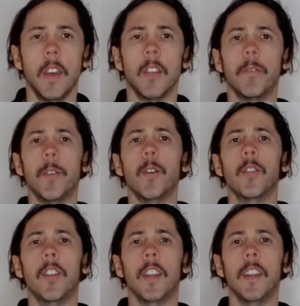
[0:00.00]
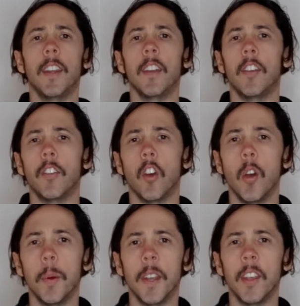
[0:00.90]
The first thing you need to
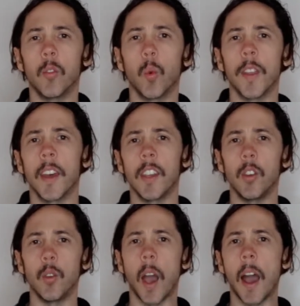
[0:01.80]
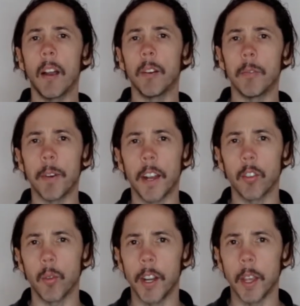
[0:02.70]
determine is whether you are in fact
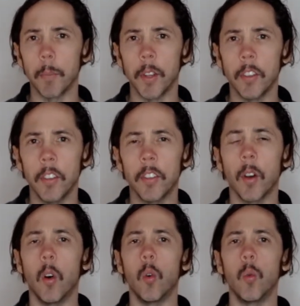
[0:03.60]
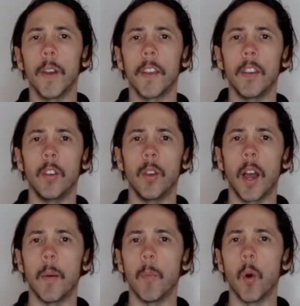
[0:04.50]
running a business or whether you
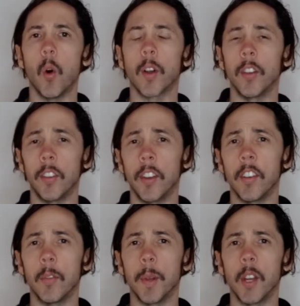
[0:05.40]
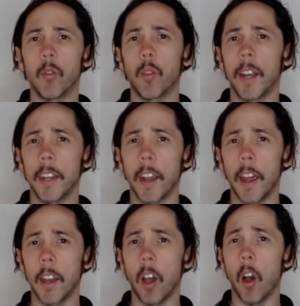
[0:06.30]
are more considered to be running
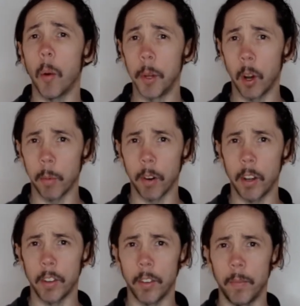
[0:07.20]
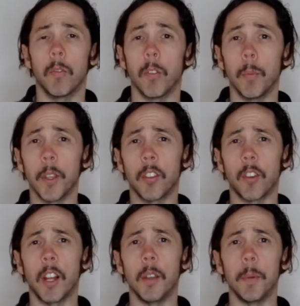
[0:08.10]
a hobby operation. From the
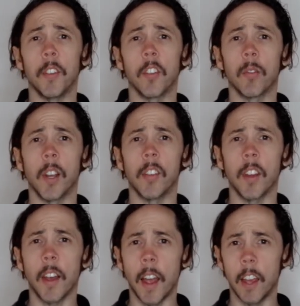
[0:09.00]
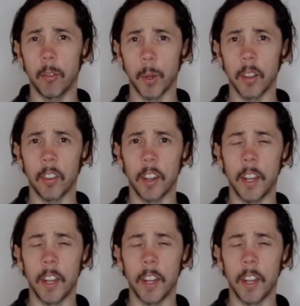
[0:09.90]
Australian Business Register, as we can see